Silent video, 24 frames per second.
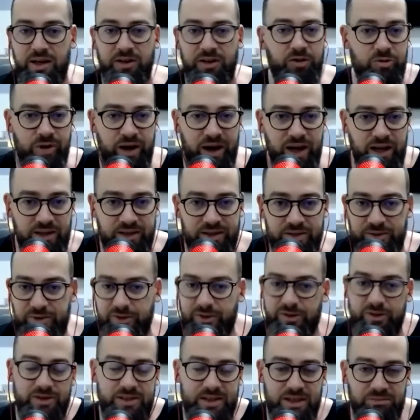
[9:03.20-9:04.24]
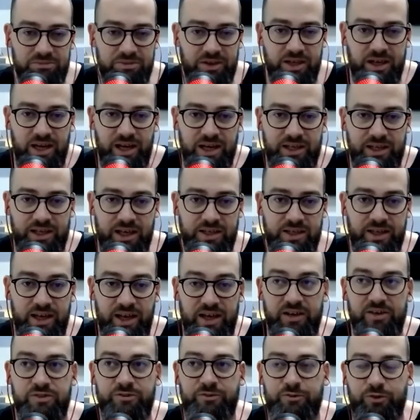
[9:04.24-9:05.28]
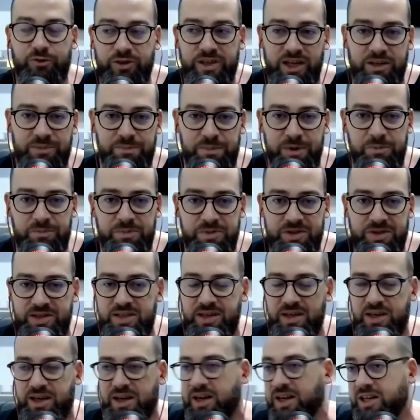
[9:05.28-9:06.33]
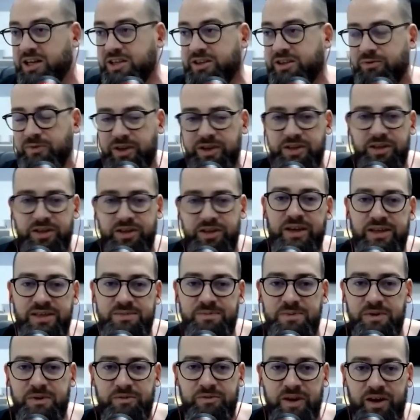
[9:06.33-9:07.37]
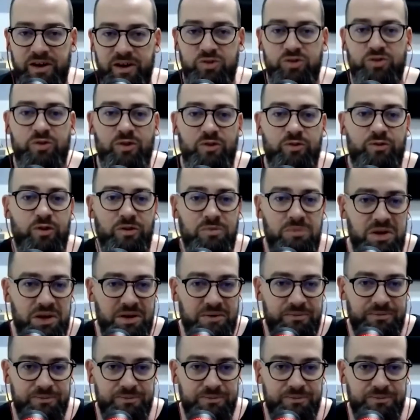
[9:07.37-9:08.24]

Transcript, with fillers: thread or something like that. And for that purpose, Twitter has been very useful for me.